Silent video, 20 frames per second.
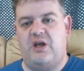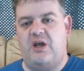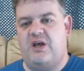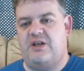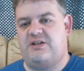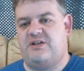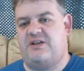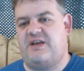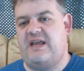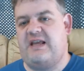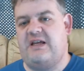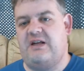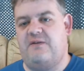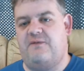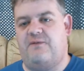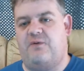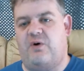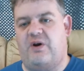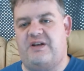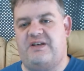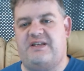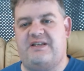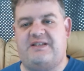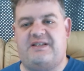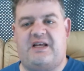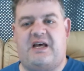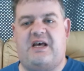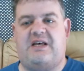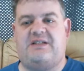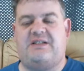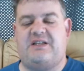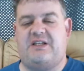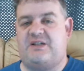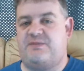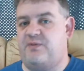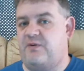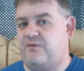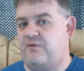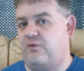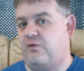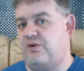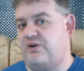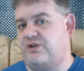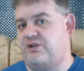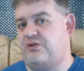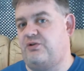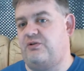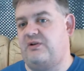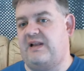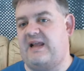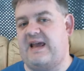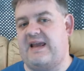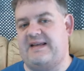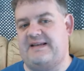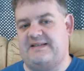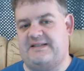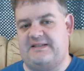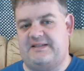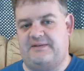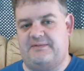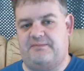so they can avoid disasters before it's too late.